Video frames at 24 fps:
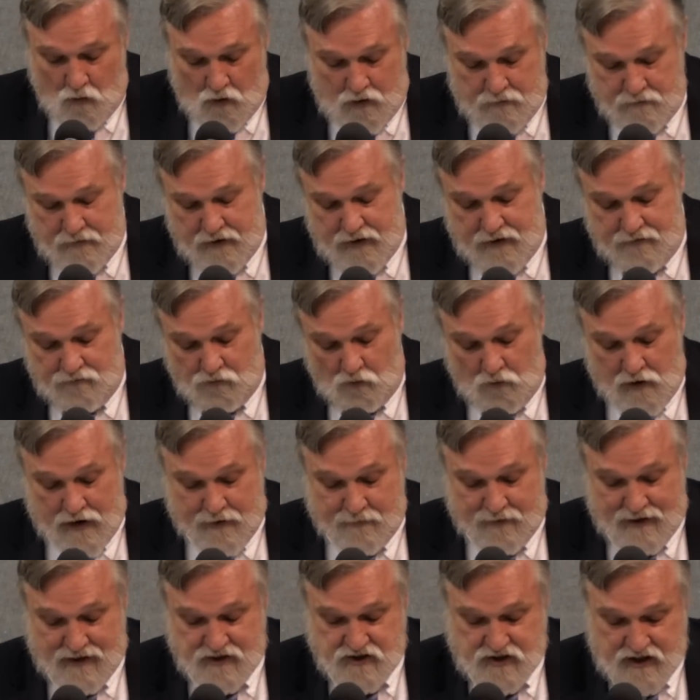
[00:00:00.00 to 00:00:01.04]
one medieval
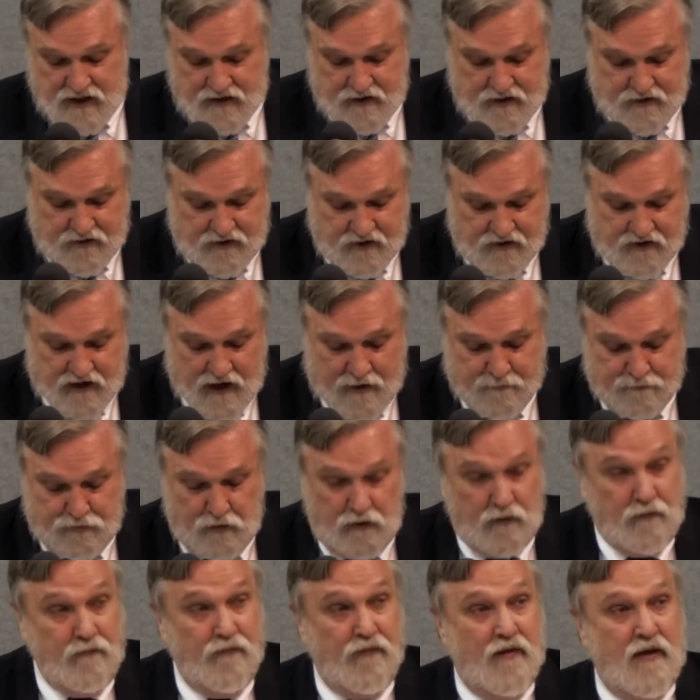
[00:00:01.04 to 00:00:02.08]
rabbi said that the
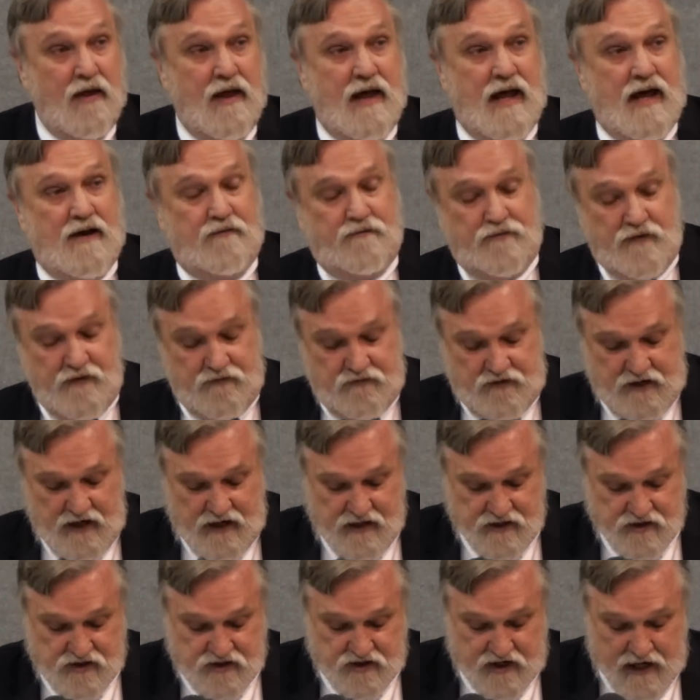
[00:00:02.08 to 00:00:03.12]
temple had
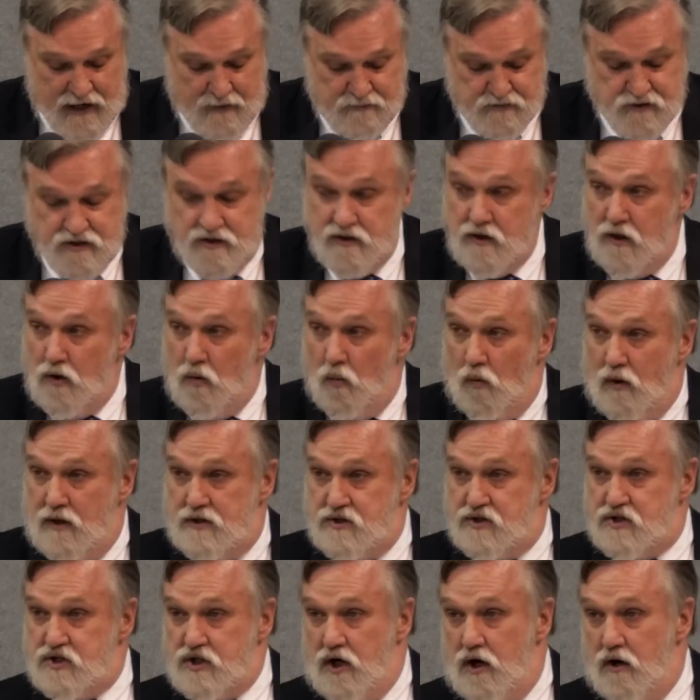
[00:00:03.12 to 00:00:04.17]
fifteen steps,
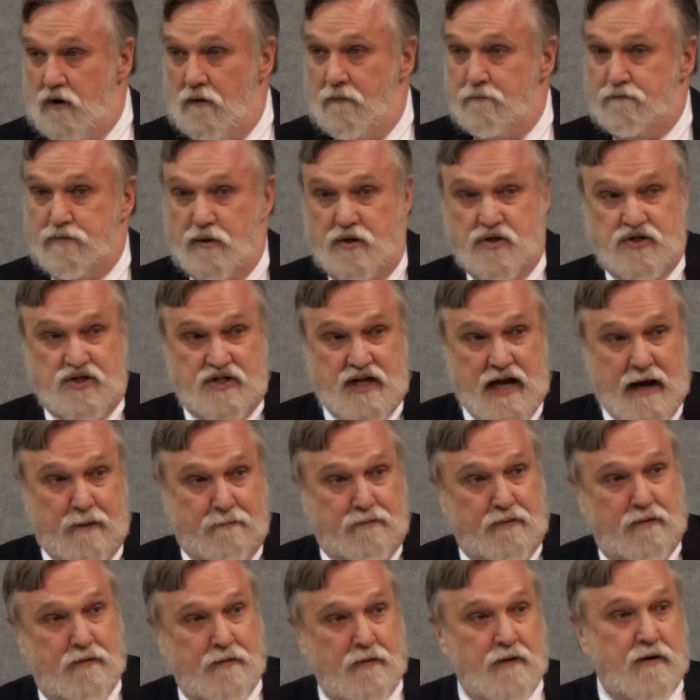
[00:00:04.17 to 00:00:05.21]
one psalm per
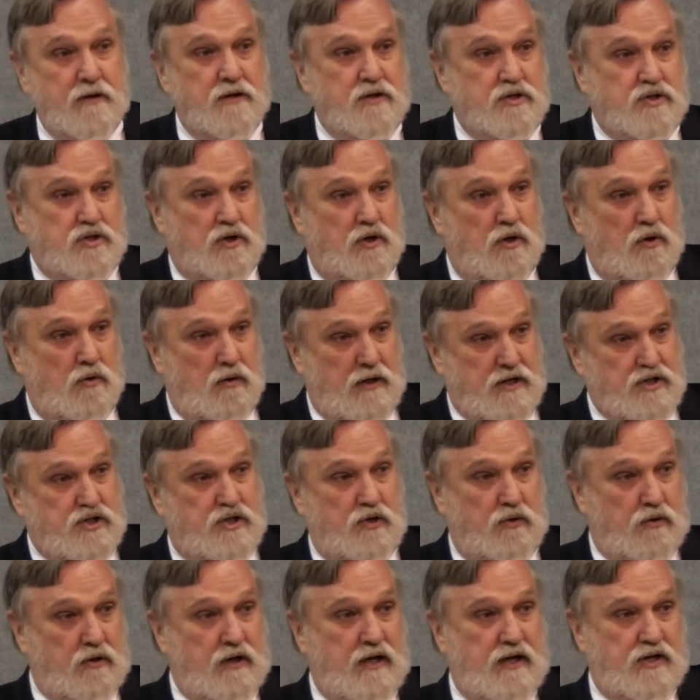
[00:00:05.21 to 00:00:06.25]
step. So as
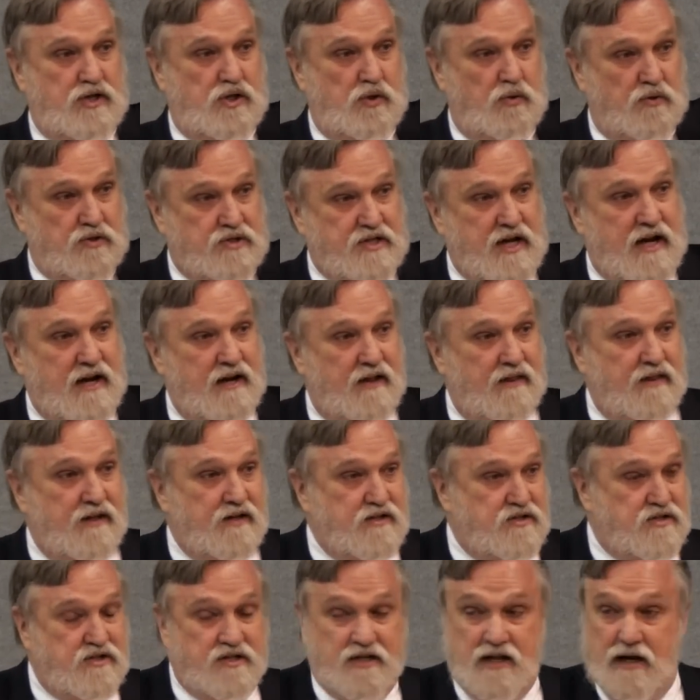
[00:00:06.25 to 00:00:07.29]
you, as you were ascending
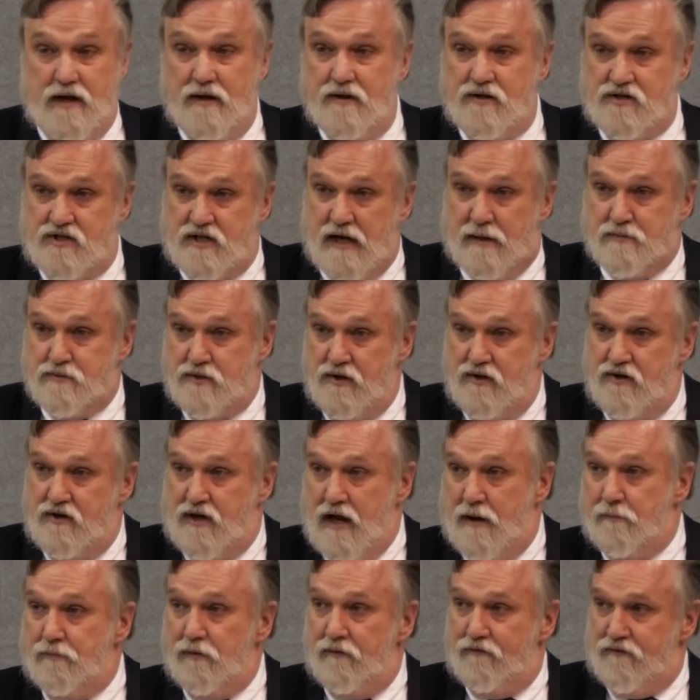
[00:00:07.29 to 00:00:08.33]
the ste steps of the
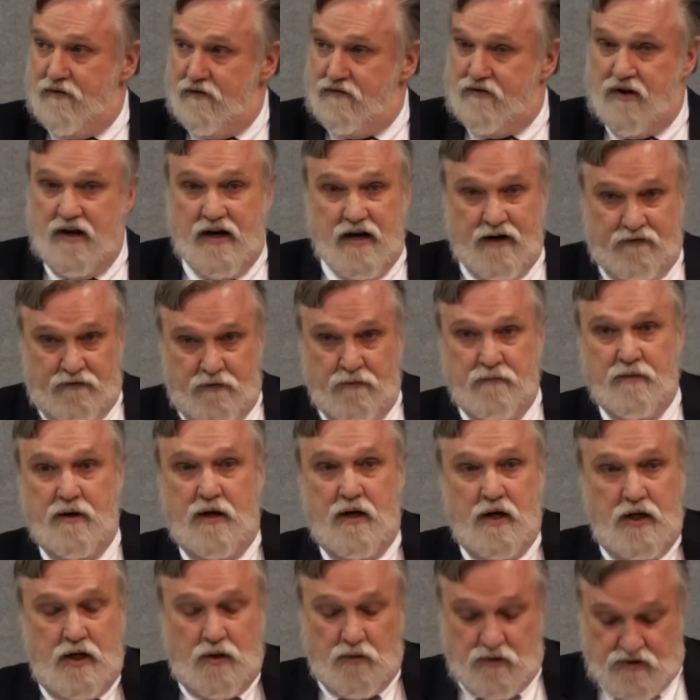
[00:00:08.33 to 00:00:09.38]
temple, fifteen of them,
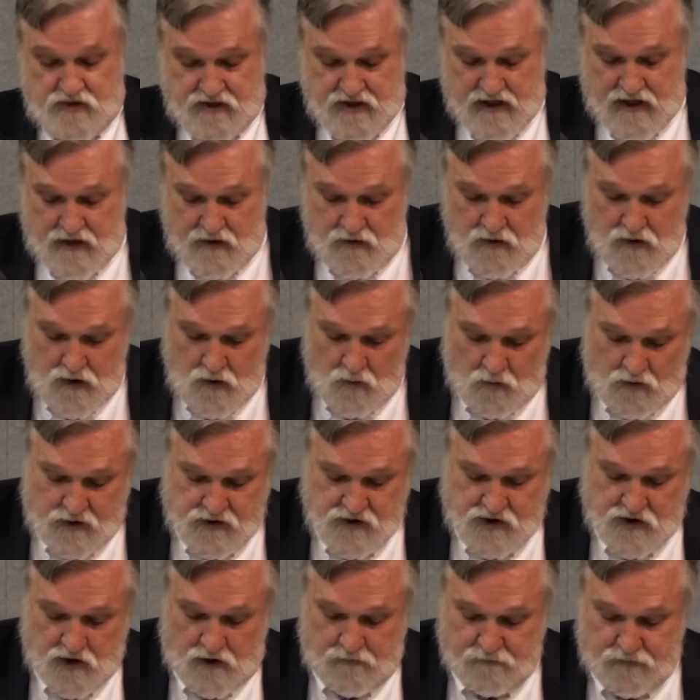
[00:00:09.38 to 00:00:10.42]
you would sing
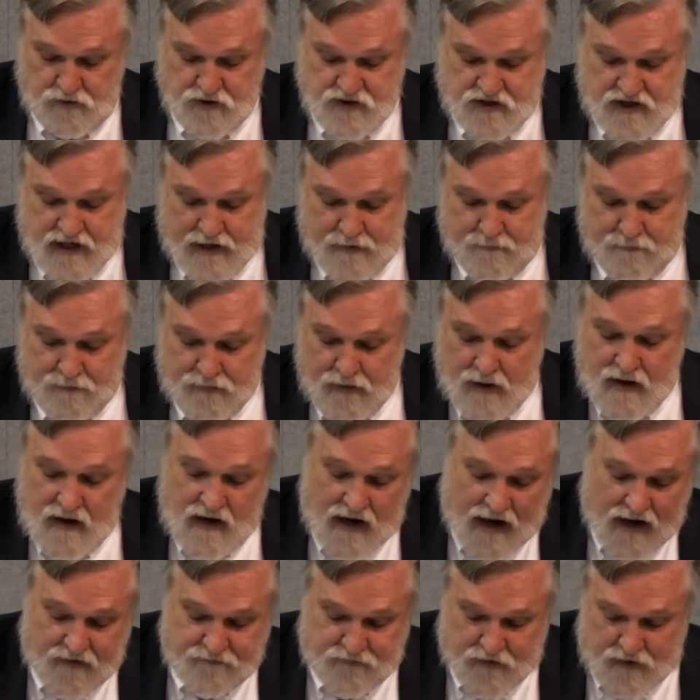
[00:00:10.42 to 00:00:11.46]
one psalm per step.
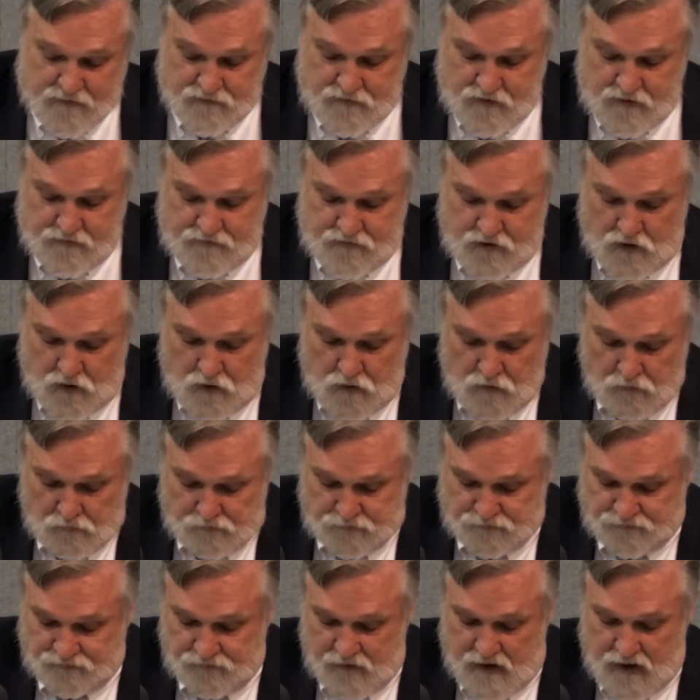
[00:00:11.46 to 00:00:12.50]
I favor the view
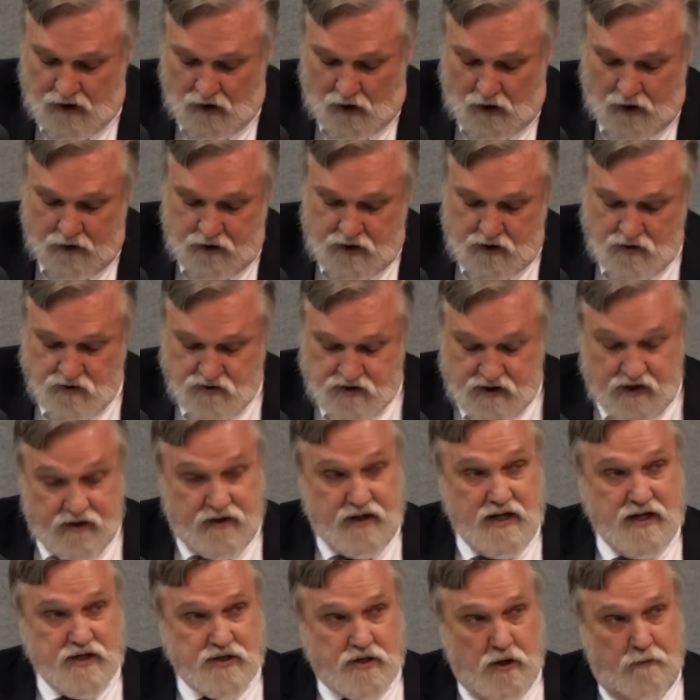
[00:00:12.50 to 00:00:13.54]
that argues
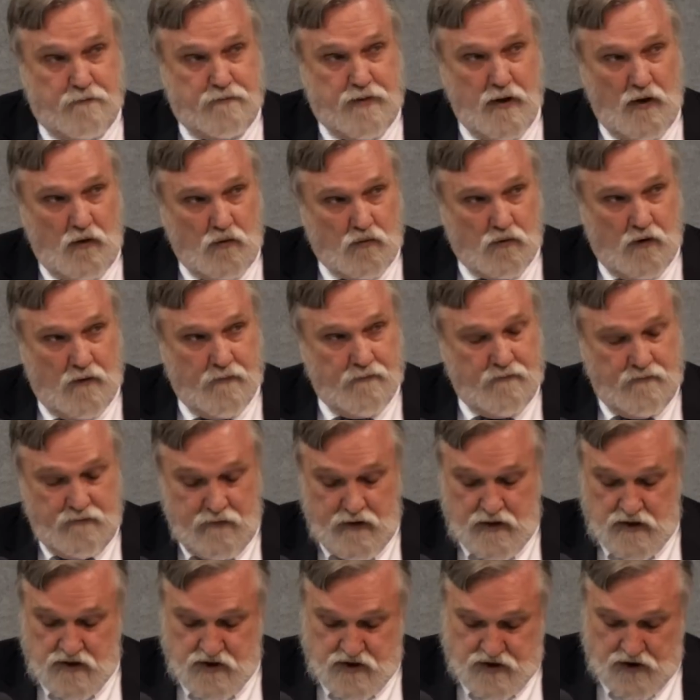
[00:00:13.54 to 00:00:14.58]
that these are pilgrim
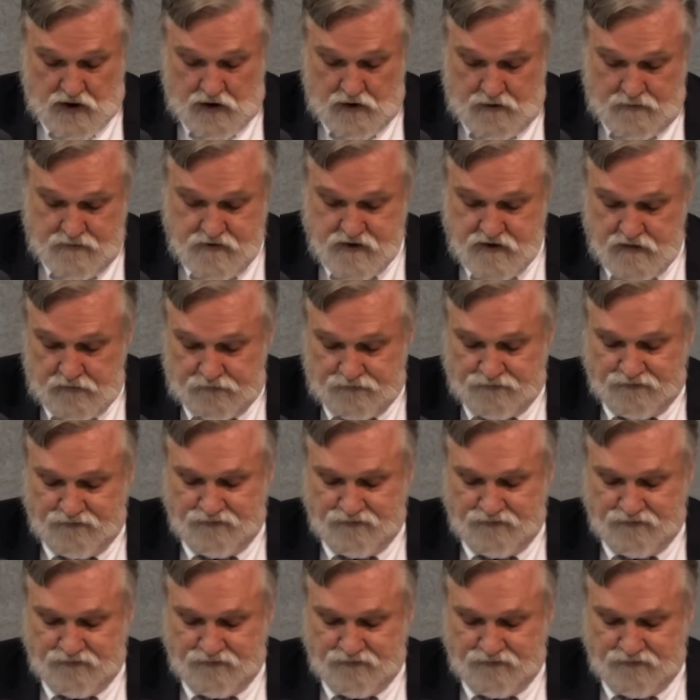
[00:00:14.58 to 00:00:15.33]
psalms.